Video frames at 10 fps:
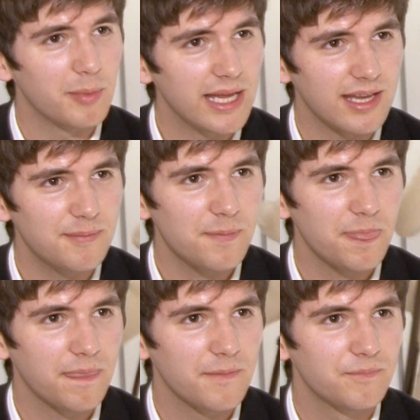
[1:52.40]
making
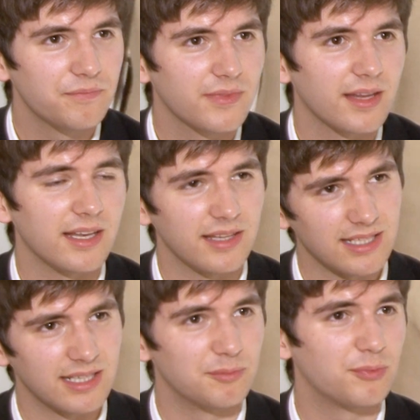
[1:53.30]
and
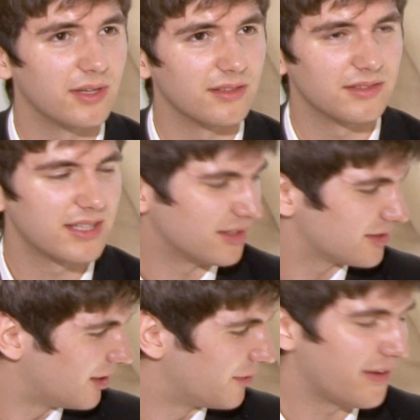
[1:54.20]

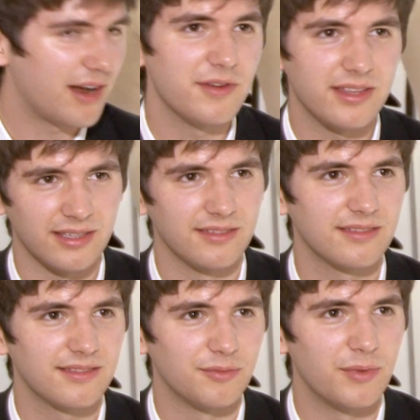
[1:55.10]
sort of everything
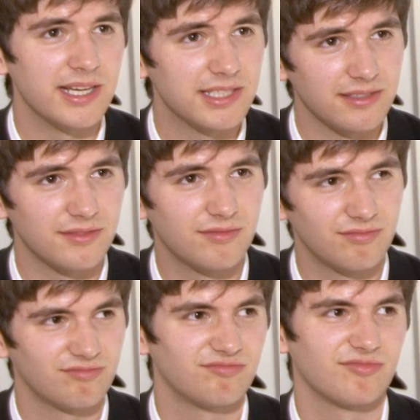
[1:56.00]
ranging
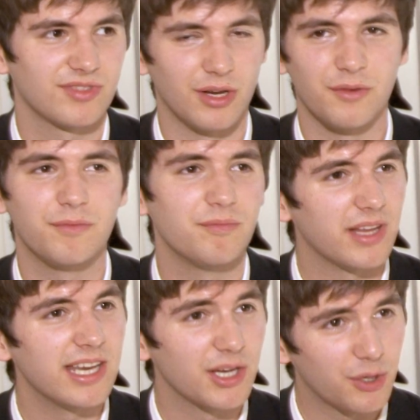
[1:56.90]
of
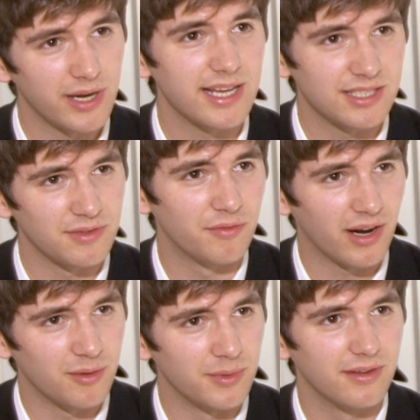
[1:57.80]
in a creative
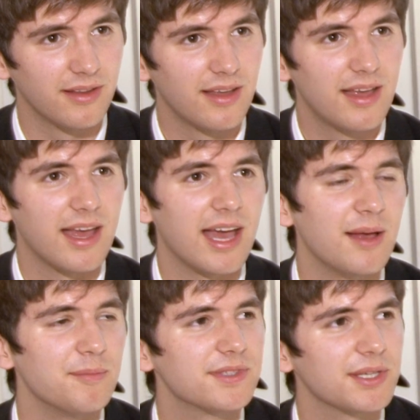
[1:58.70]
environment.
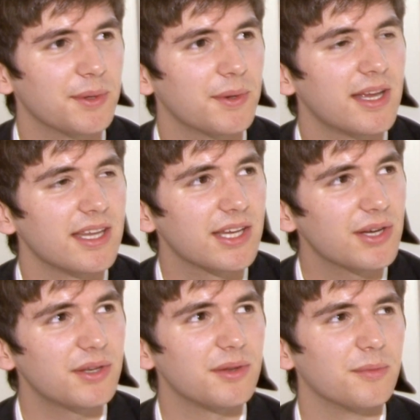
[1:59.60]
So you
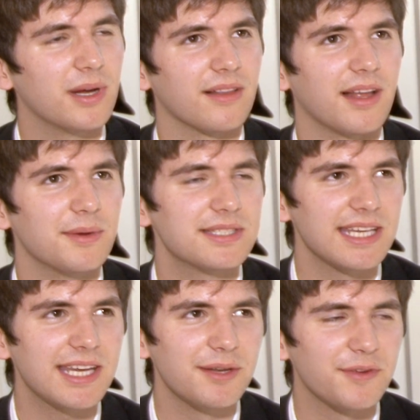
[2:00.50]
could, well, I was
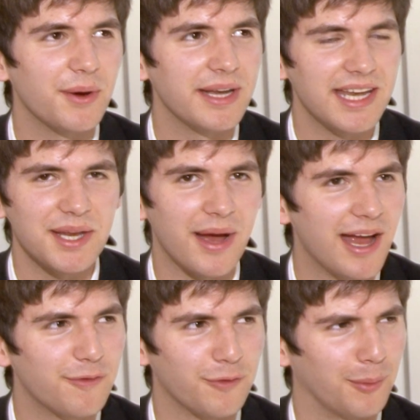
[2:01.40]
thinking of going
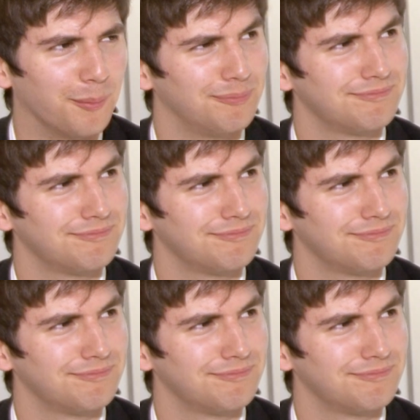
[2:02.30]
anywhere from